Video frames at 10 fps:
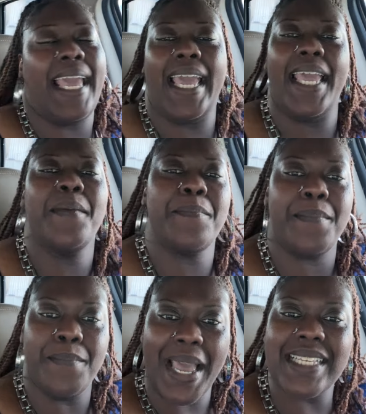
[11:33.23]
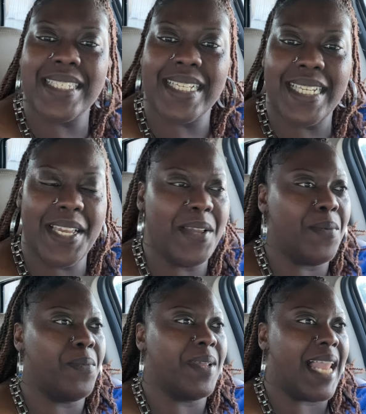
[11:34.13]
he basically
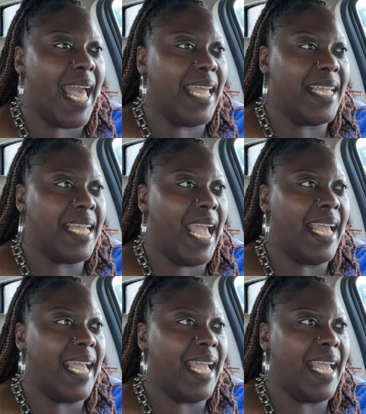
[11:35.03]
would, like,